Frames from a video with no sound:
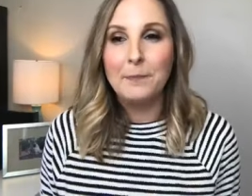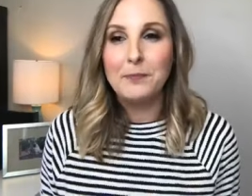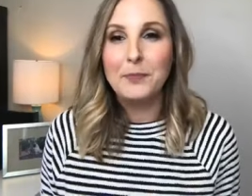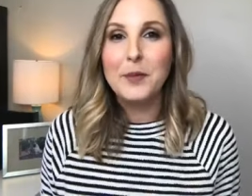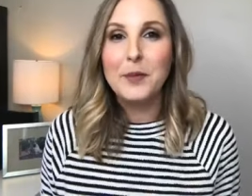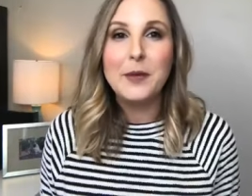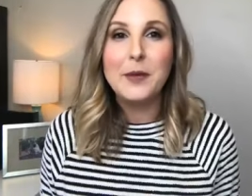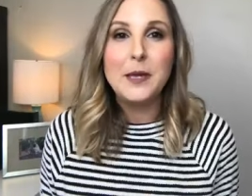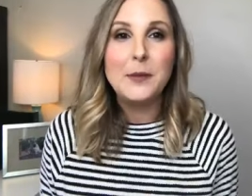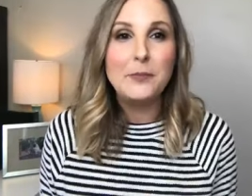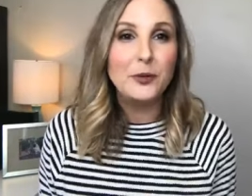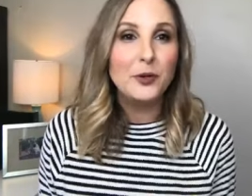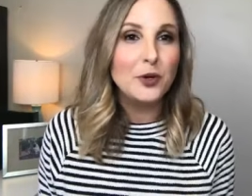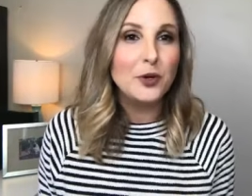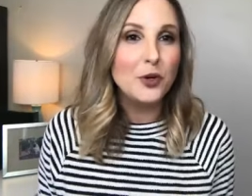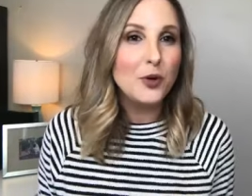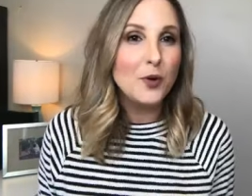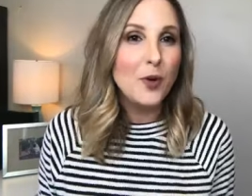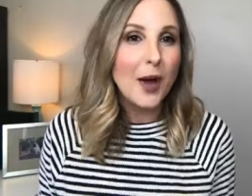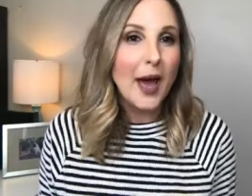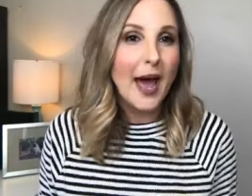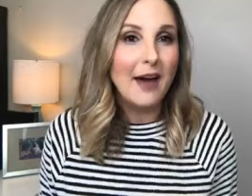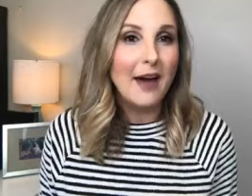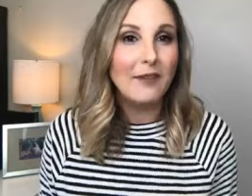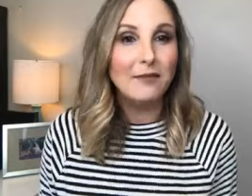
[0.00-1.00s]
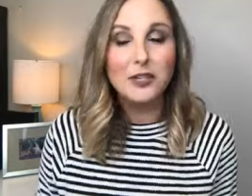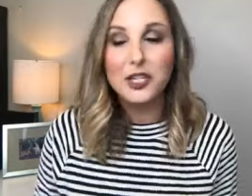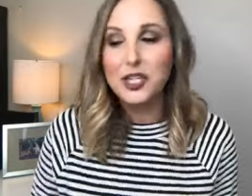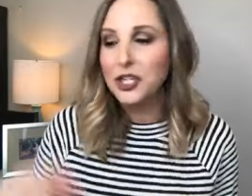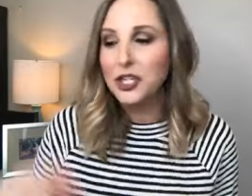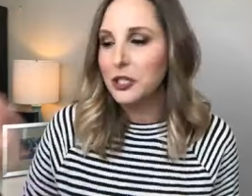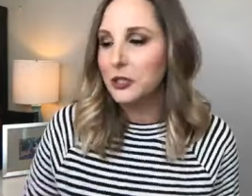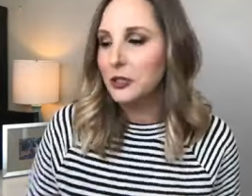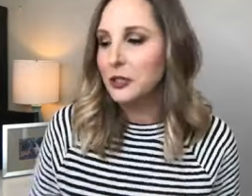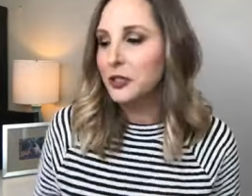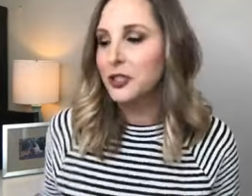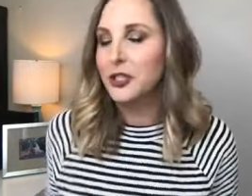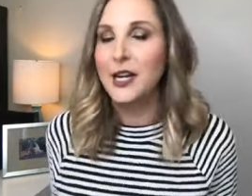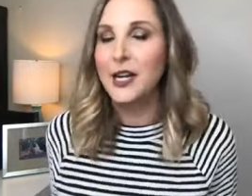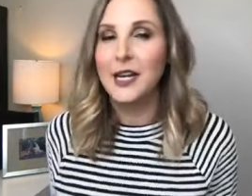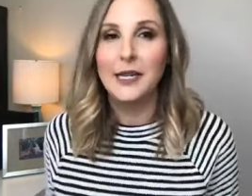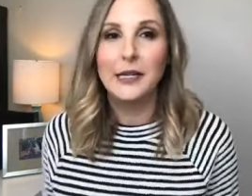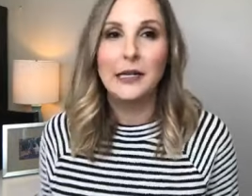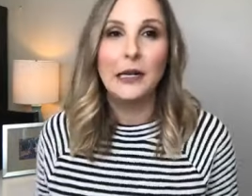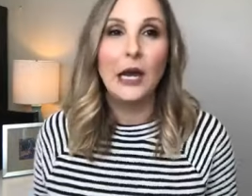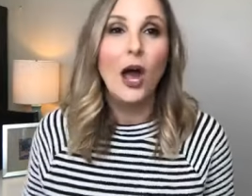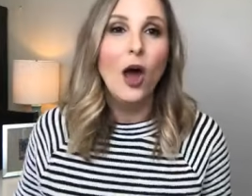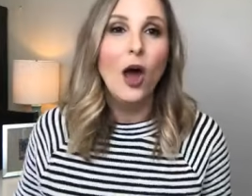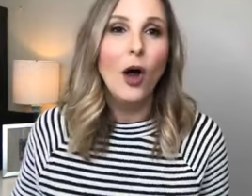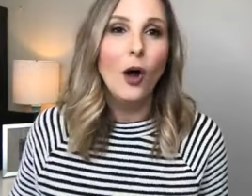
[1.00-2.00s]
people who have
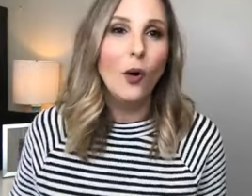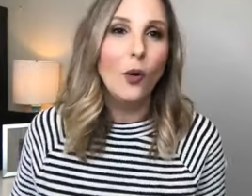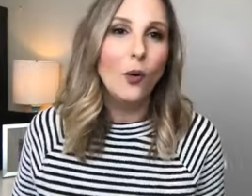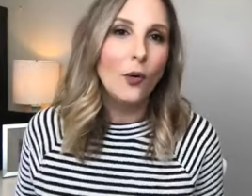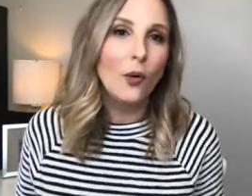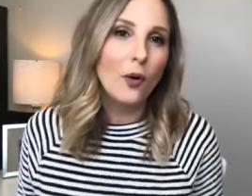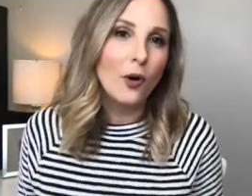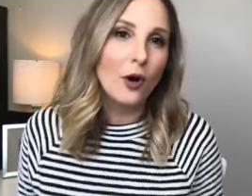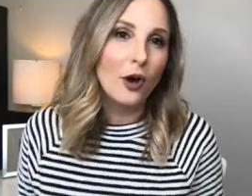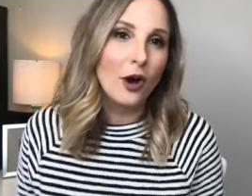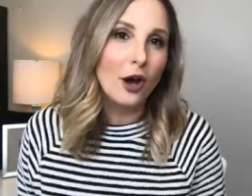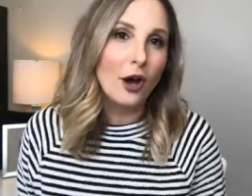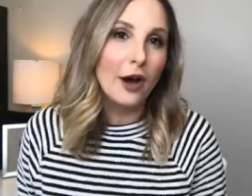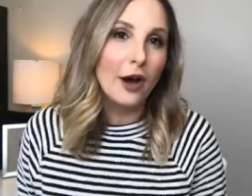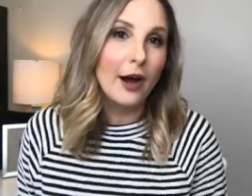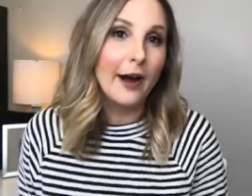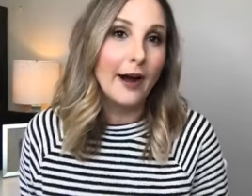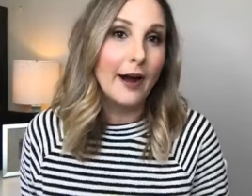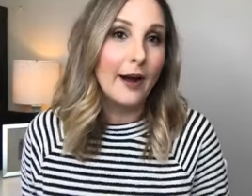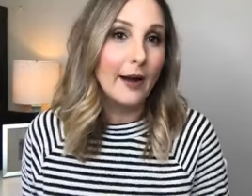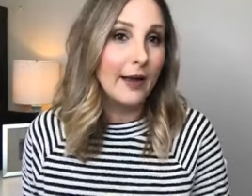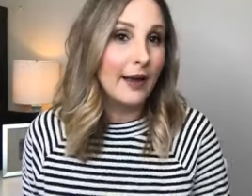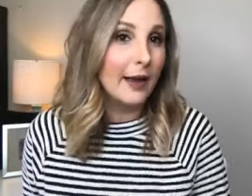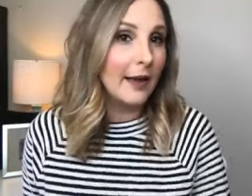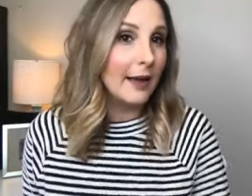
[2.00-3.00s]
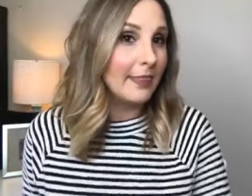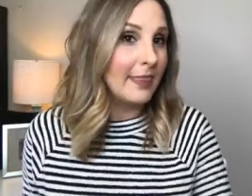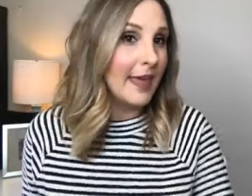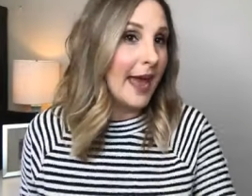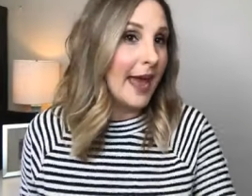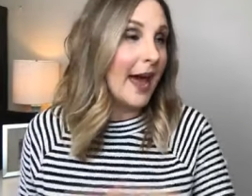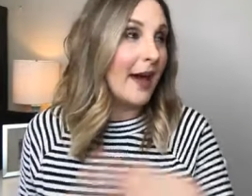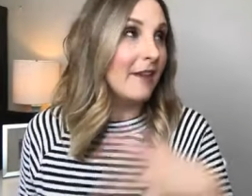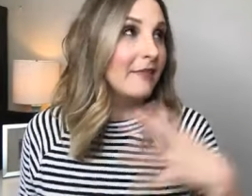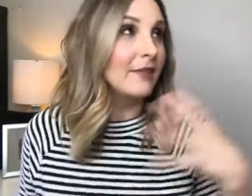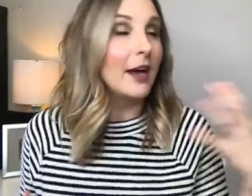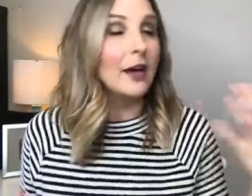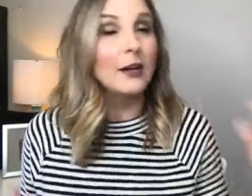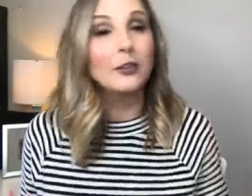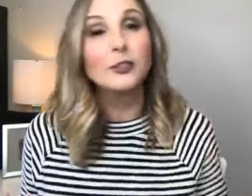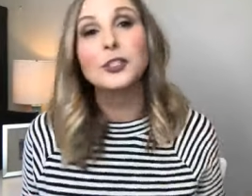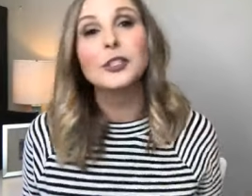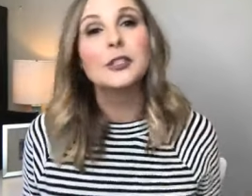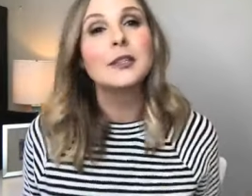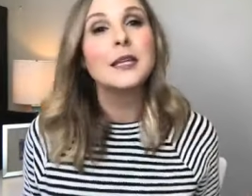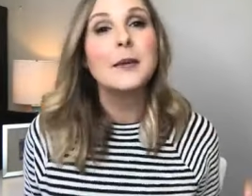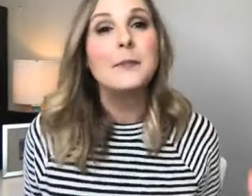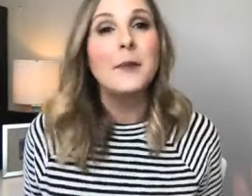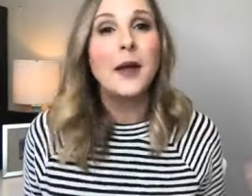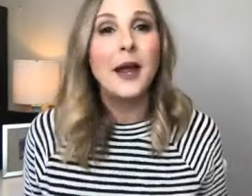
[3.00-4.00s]
children, or they have
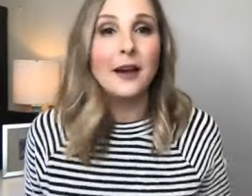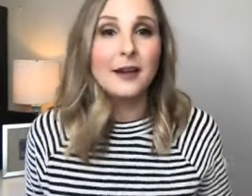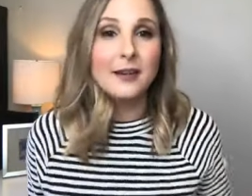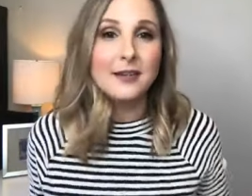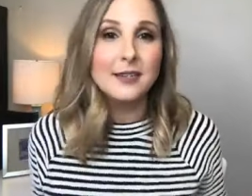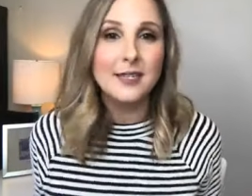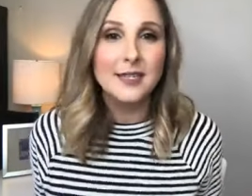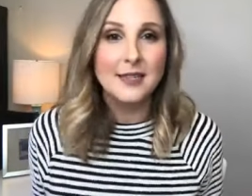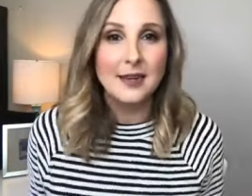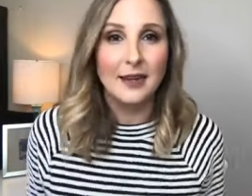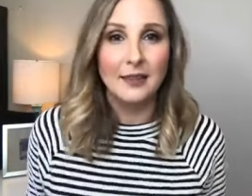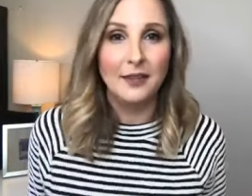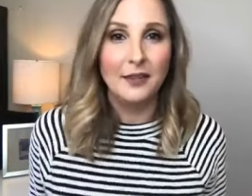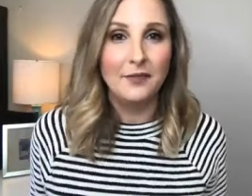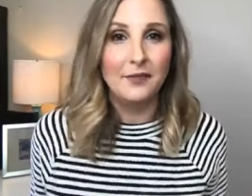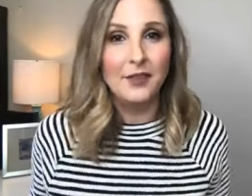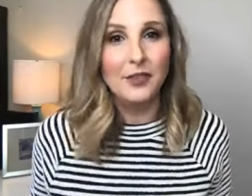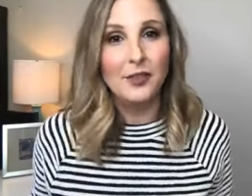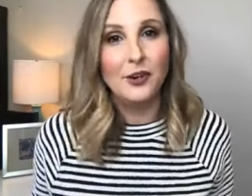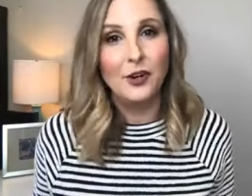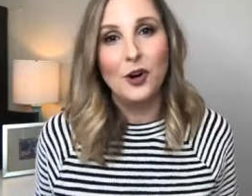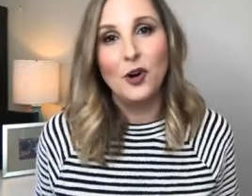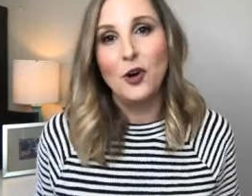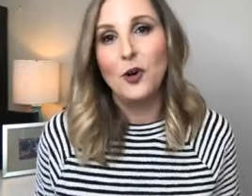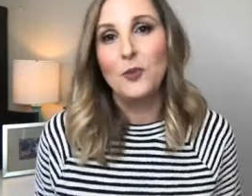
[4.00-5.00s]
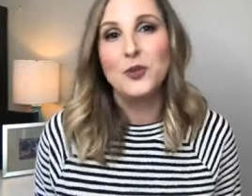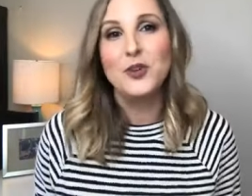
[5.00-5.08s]
elderly parents that live in their home.